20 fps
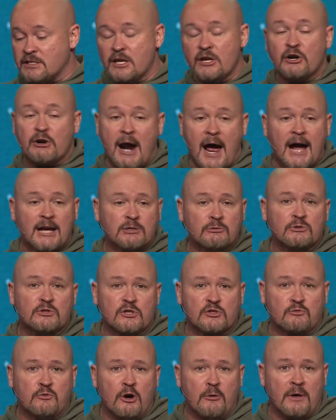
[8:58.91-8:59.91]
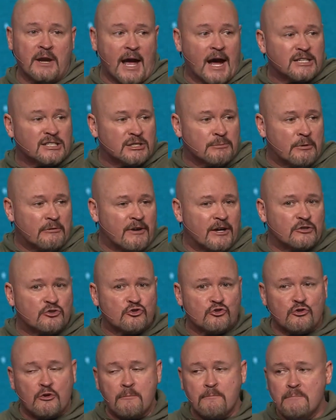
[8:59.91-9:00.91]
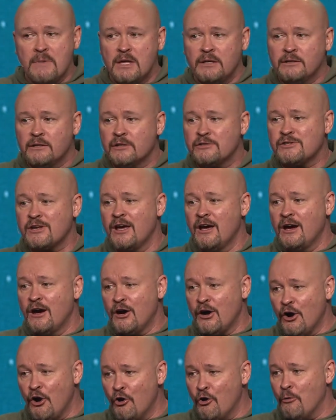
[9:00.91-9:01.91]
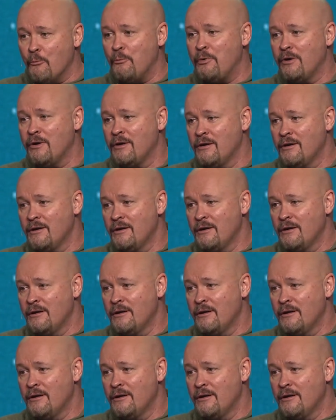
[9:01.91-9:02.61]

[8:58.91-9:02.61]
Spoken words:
interacts with this woman actually provides tremendous hope